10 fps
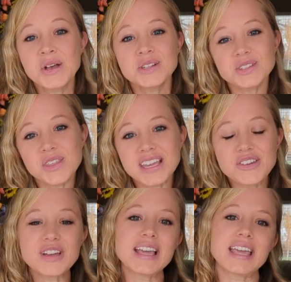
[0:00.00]
so that
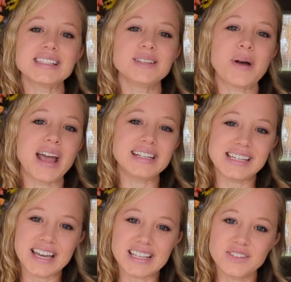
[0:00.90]
you can get some
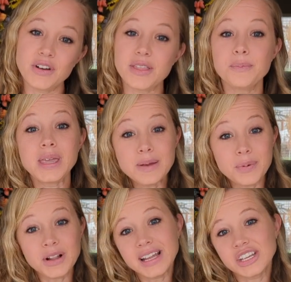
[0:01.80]
ideas for the
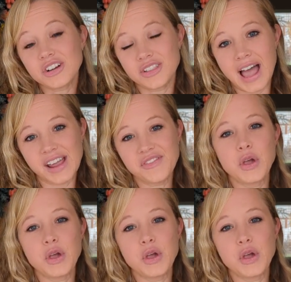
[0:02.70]
people in your life